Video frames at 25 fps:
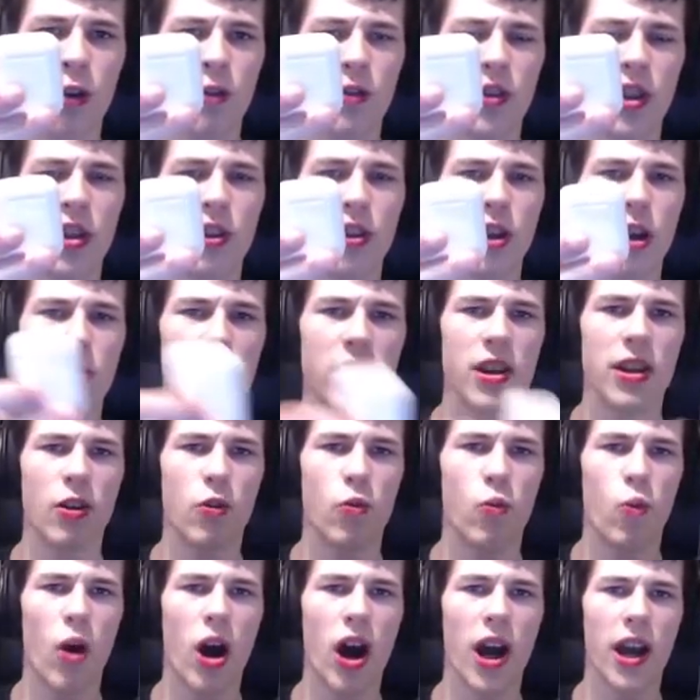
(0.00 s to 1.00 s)
You don't need
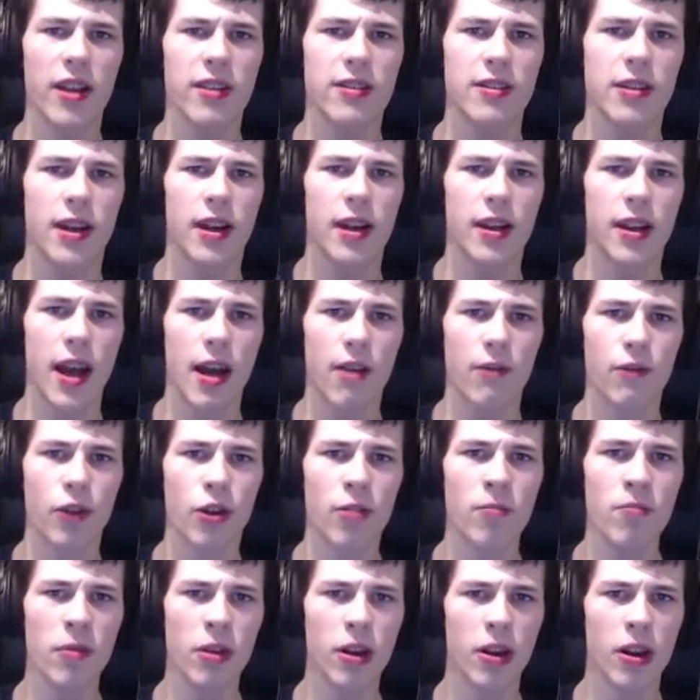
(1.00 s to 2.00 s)
a wire to connect
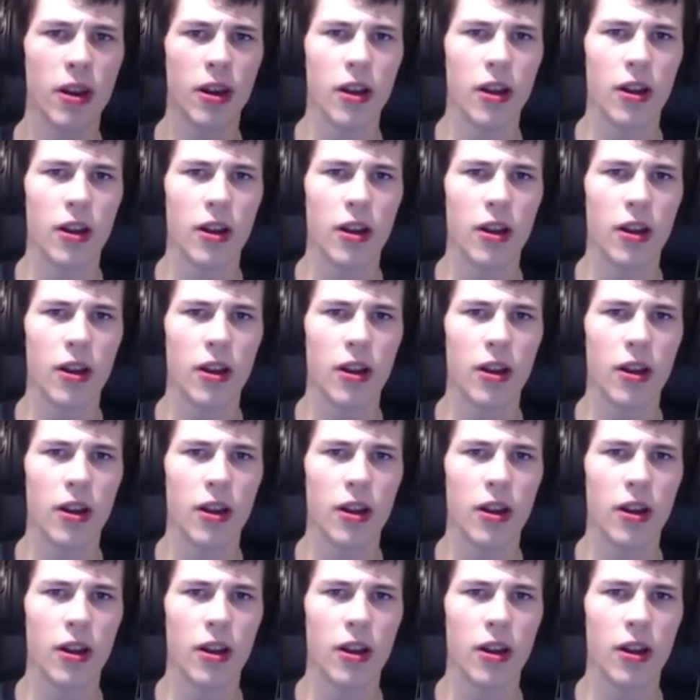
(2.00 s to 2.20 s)
them.